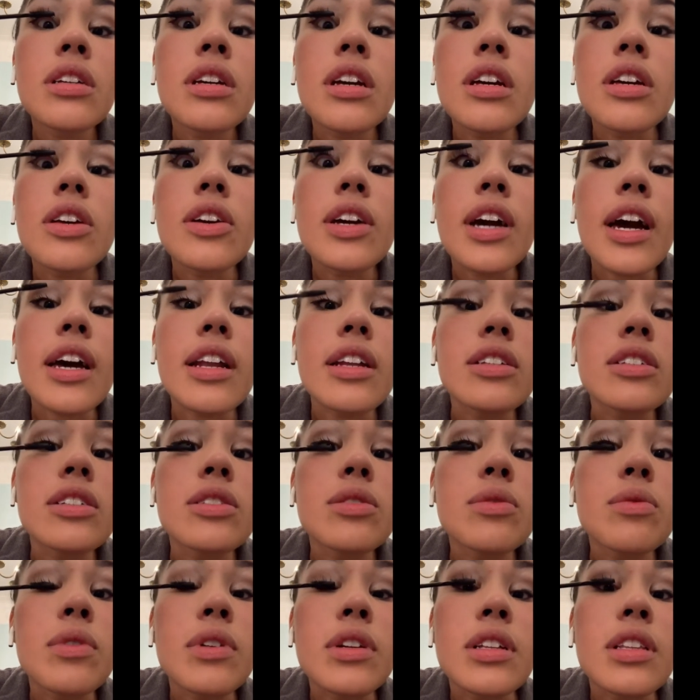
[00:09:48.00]
And you kind of just
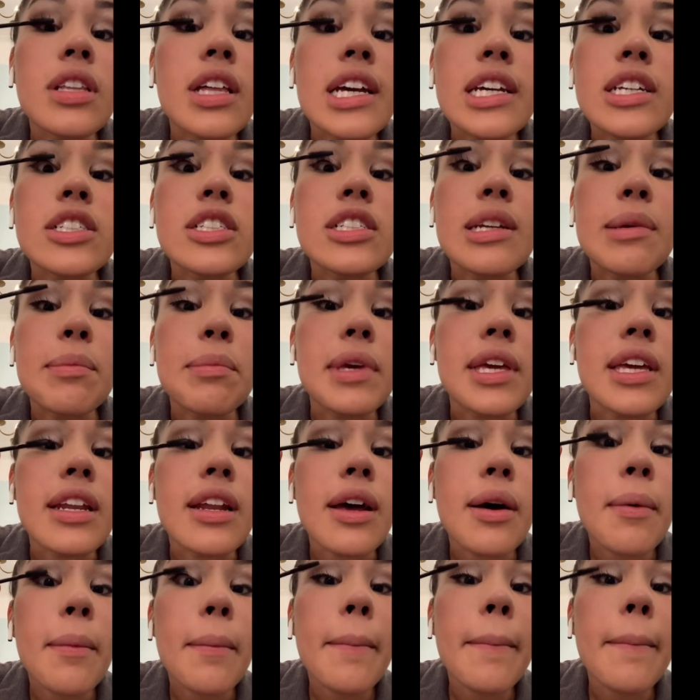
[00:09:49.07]
want to like shimmy it
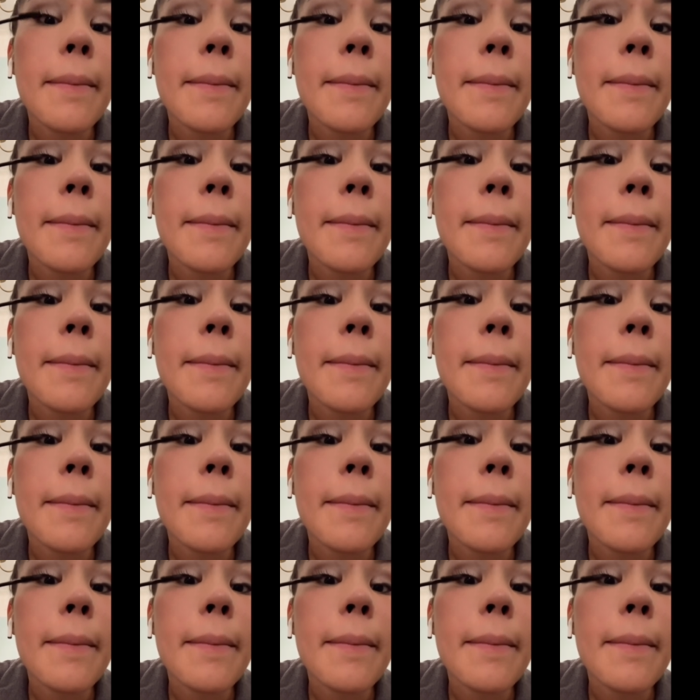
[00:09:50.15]
up.